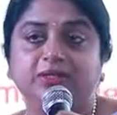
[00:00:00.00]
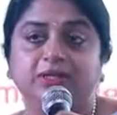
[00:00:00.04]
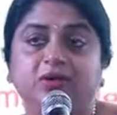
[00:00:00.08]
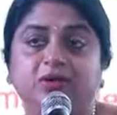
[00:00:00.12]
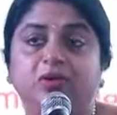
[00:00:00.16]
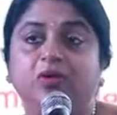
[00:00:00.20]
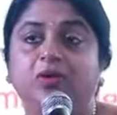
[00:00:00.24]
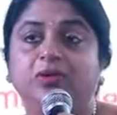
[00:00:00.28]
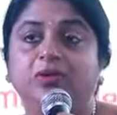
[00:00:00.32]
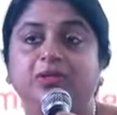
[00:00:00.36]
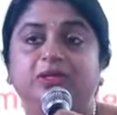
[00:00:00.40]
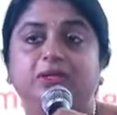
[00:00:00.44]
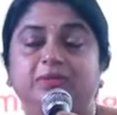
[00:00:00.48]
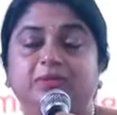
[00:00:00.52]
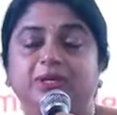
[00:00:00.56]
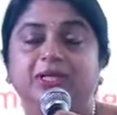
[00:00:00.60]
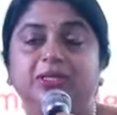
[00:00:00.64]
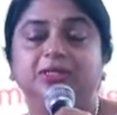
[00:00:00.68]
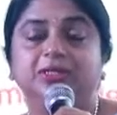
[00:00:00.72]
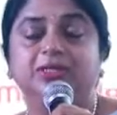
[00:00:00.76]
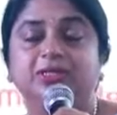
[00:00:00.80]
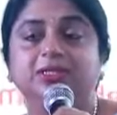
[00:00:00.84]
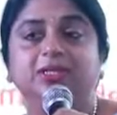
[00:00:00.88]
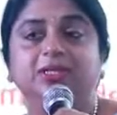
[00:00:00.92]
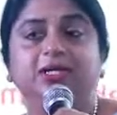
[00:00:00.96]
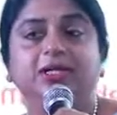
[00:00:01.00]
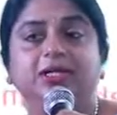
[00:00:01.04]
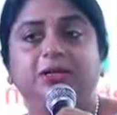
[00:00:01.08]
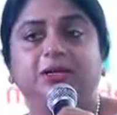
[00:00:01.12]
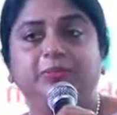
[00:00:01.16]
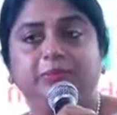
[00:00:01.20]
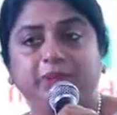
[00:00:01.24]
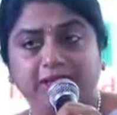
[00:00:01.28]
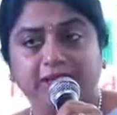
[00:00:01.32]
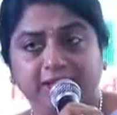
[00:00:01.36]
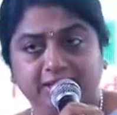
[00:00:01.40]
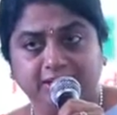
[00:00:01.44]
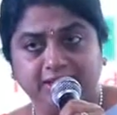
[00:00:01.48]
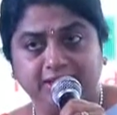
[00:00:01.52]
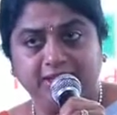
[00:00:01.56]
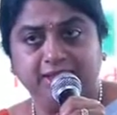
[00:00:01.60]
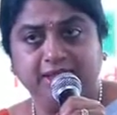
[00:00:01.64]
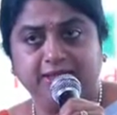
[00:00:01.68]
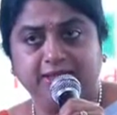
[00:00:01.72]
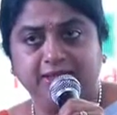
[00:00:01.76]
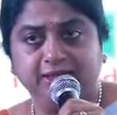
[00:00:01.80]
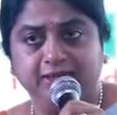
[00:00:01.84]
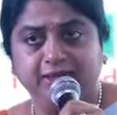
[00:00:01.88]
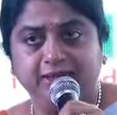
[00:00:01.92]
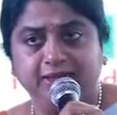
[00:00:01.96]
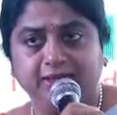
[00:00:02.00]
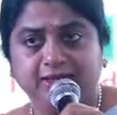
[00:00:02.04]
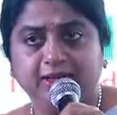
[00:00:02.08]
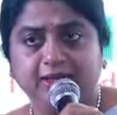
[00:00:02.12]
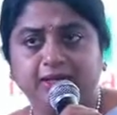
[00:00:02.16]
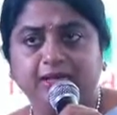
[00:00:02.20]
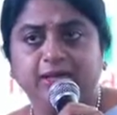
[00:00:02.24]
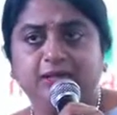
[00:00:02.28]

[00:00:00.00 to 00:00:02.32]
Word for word: in all the measures that are being taken.